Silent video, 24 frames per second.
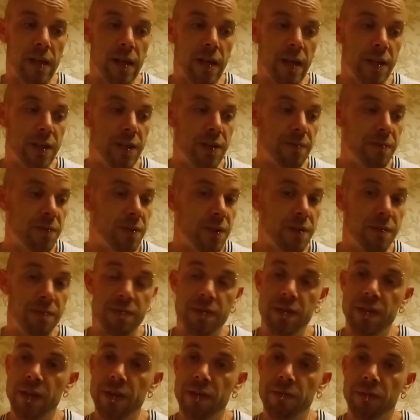
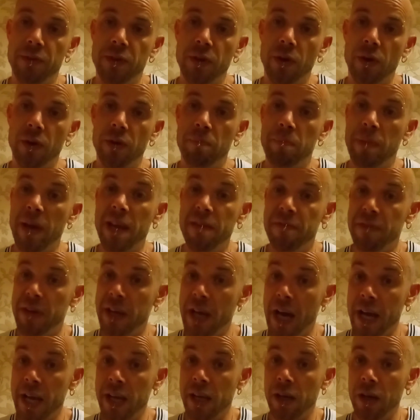You've got
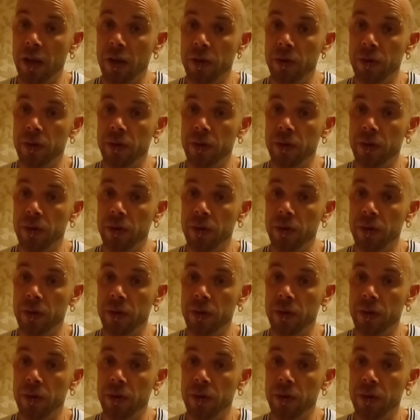PVA glue.